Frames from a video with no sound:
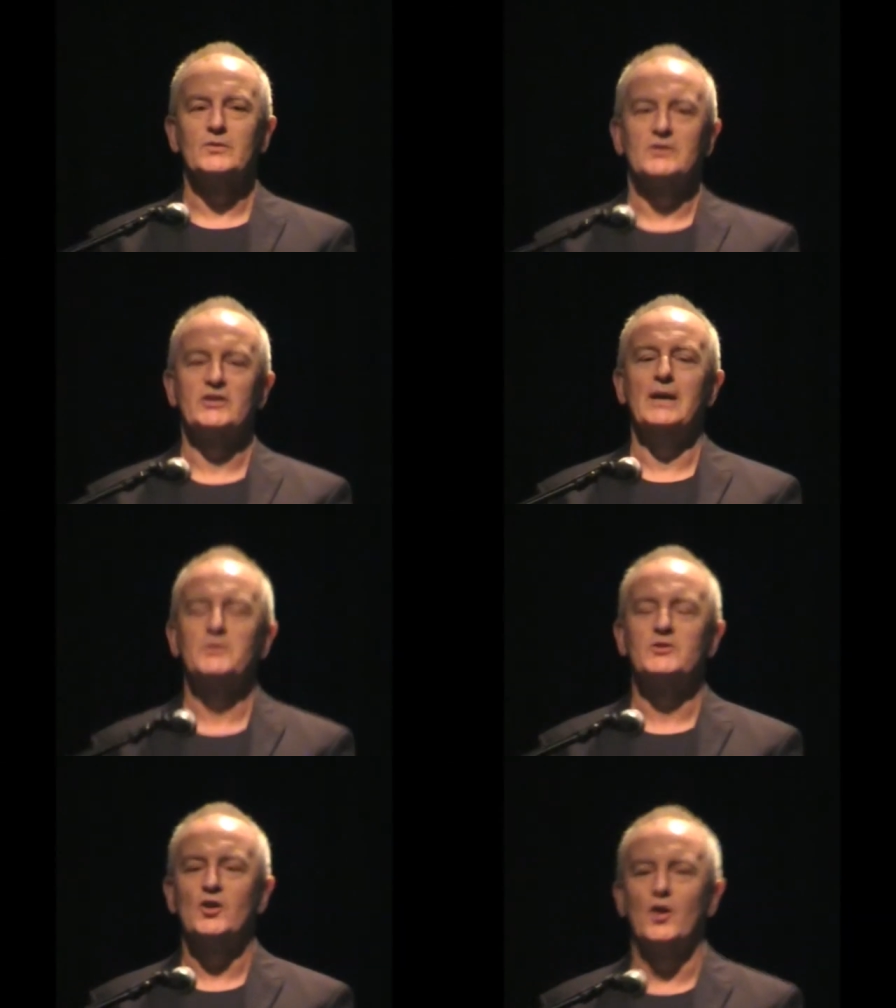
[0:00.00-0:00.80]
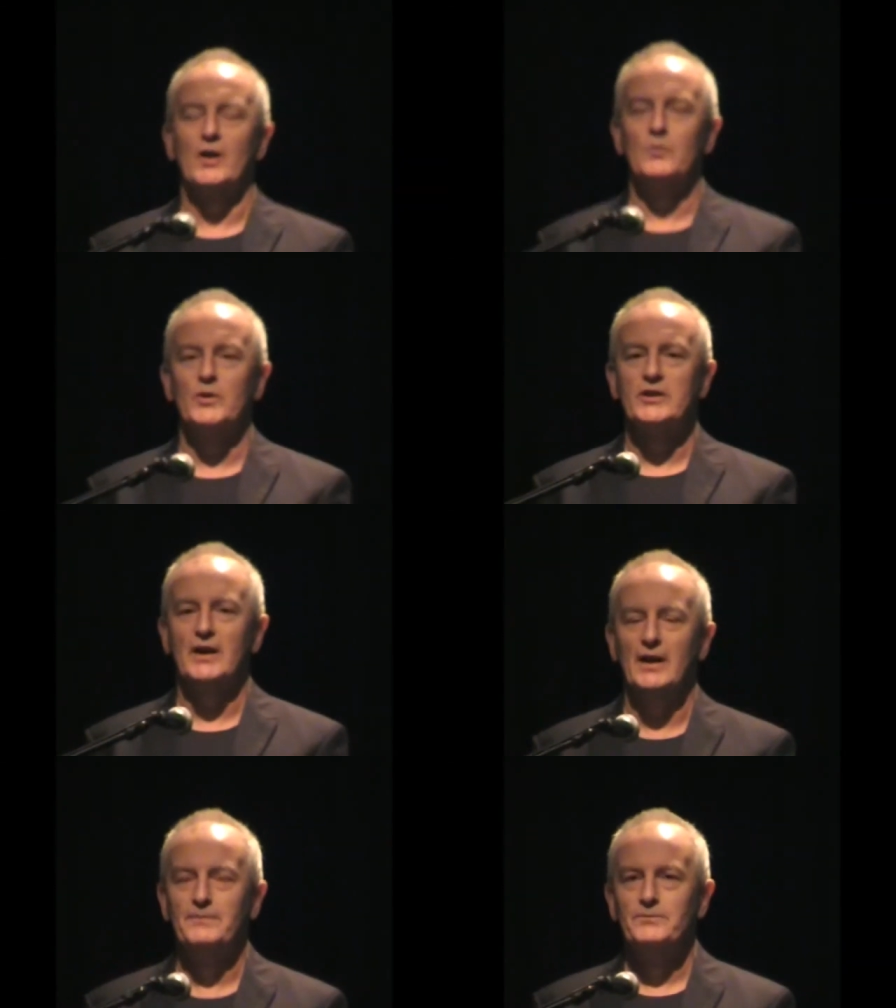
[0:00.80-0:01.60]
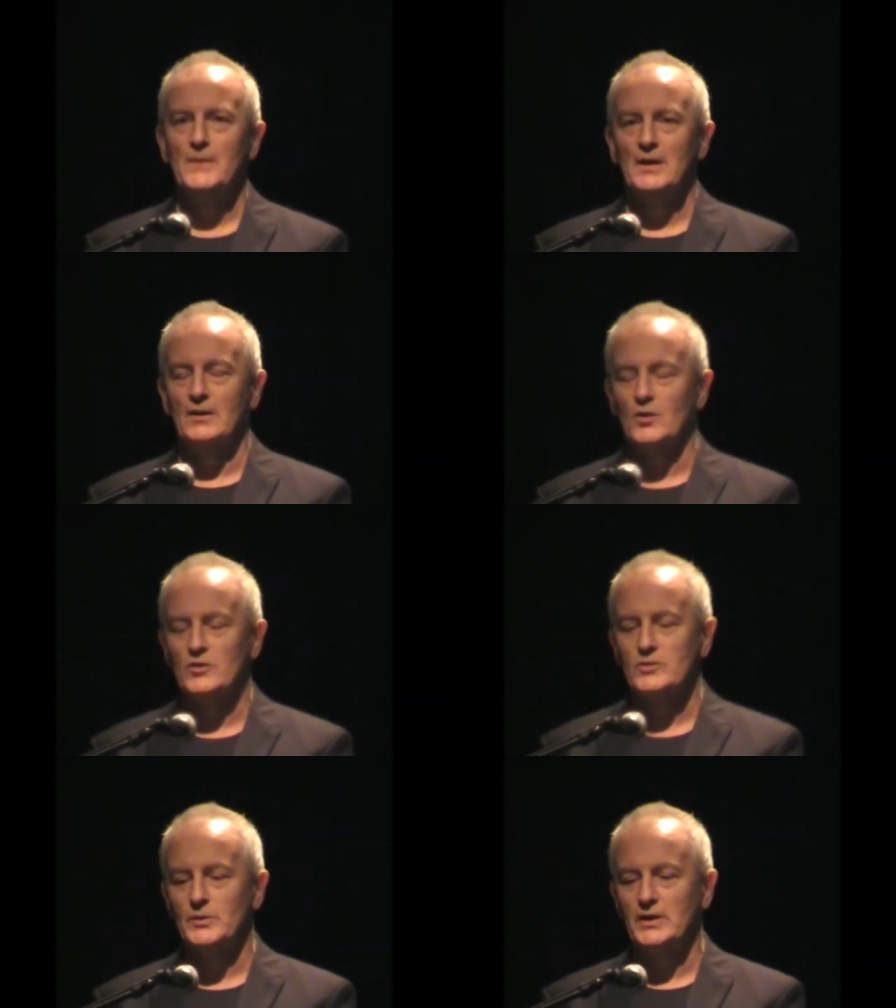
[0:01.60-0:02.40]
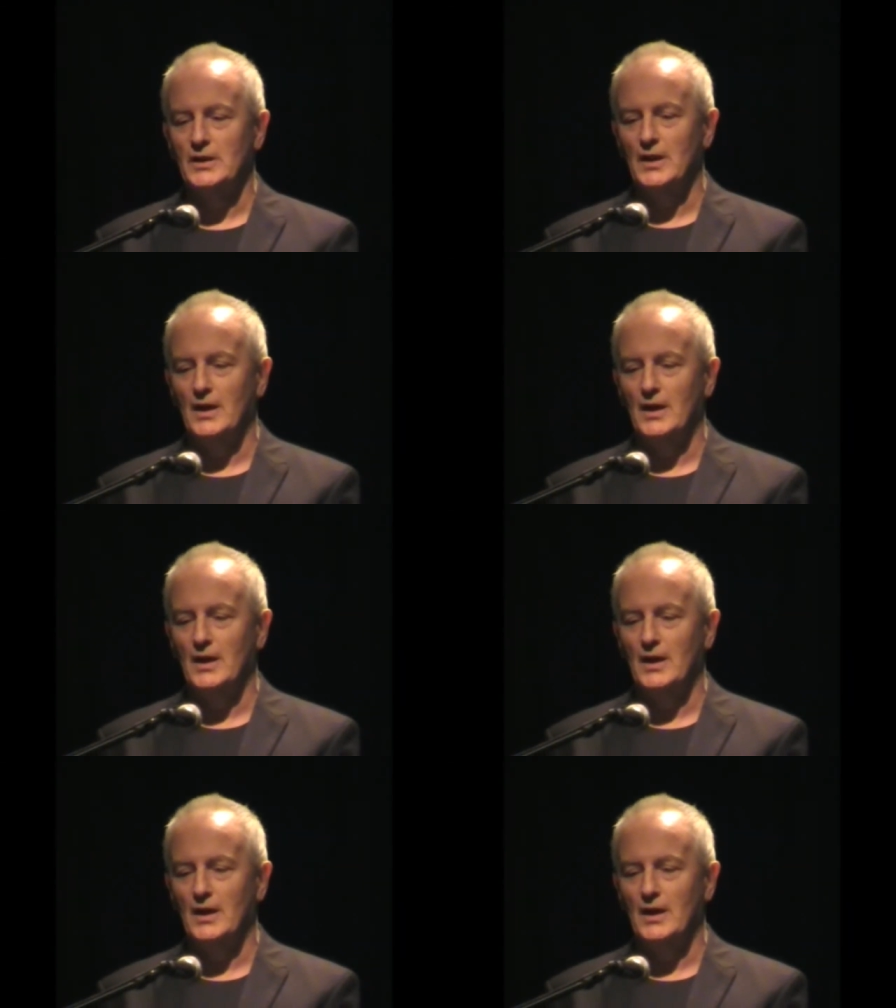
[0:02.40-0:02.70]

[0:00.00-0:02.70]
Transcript: The same story was, of course, was